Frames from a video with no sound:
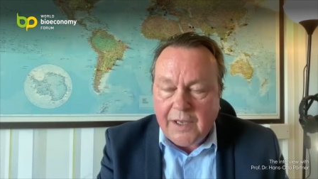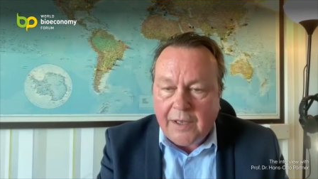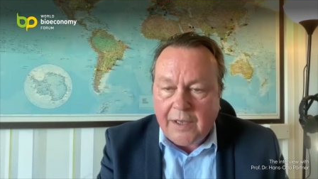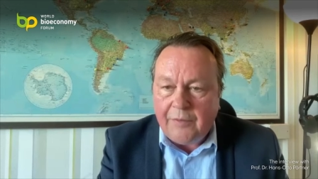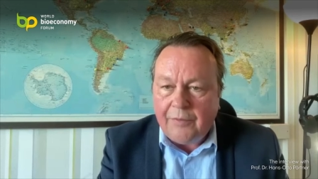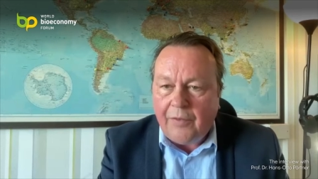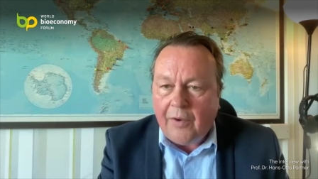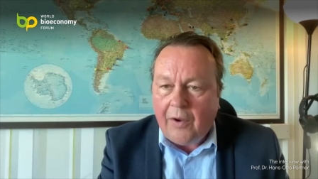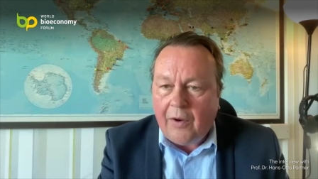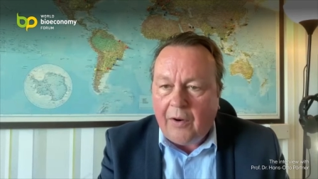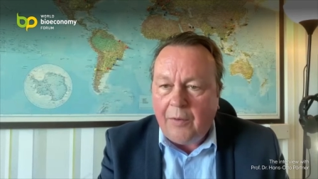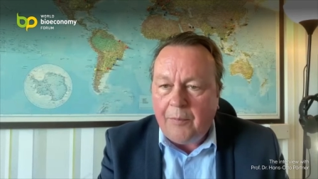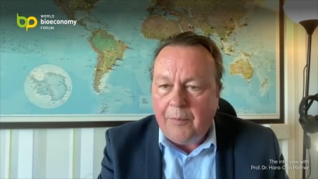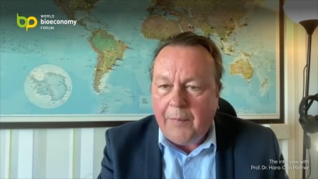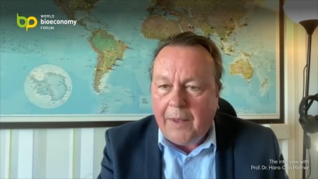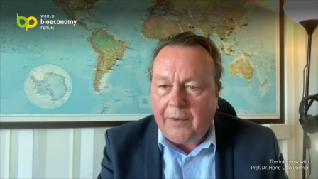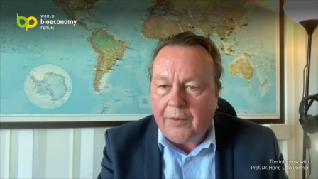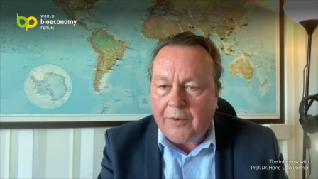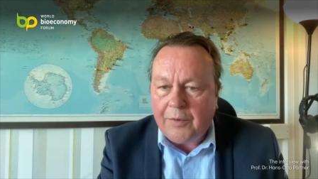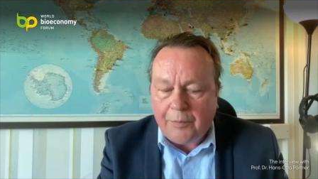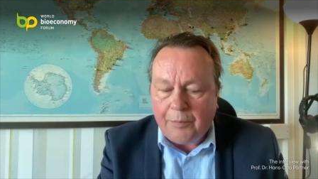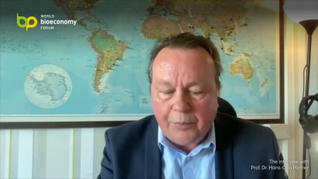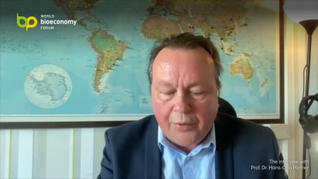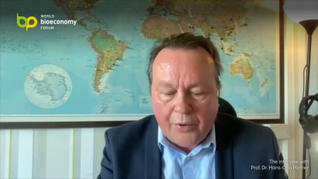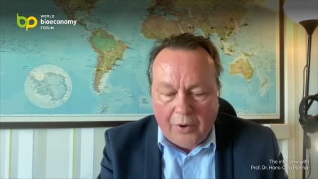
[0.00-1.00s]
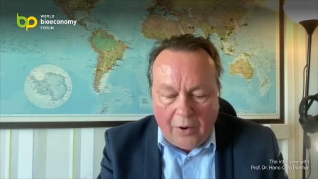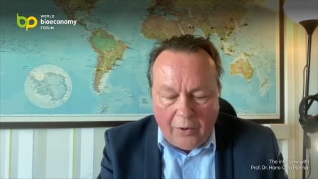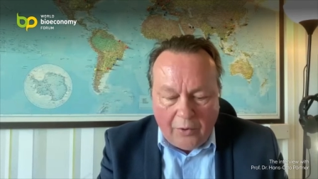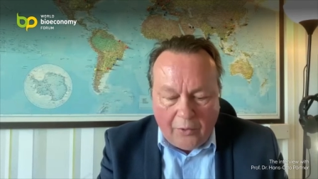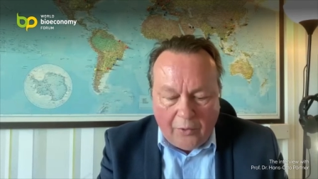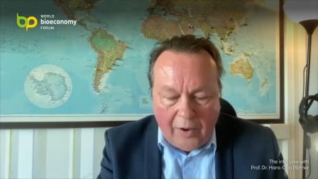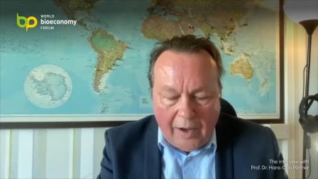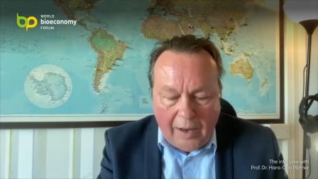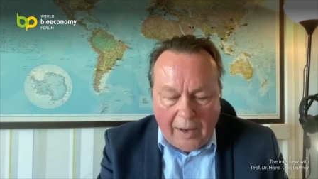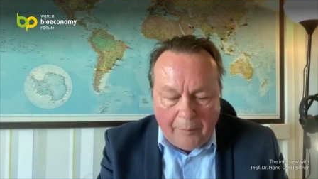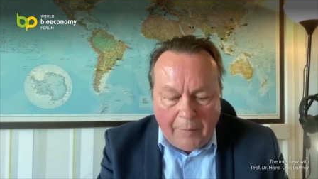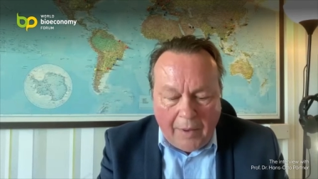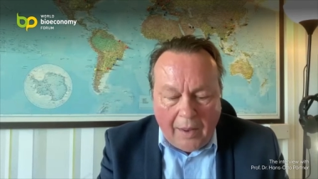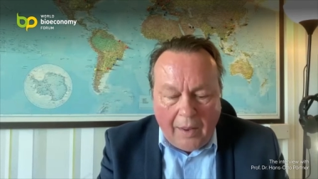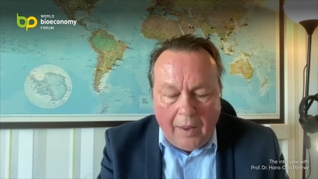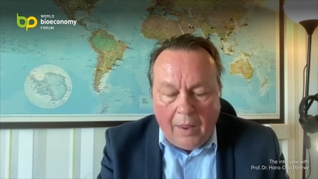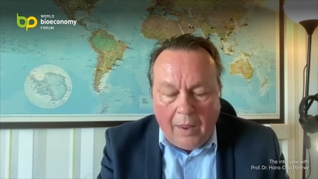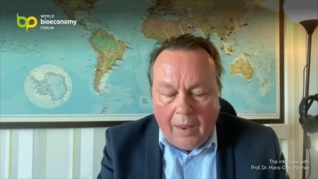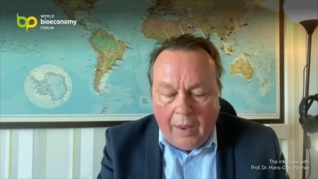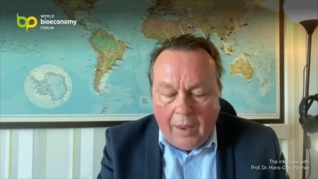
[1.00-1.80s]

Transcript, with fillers: Environment Programme,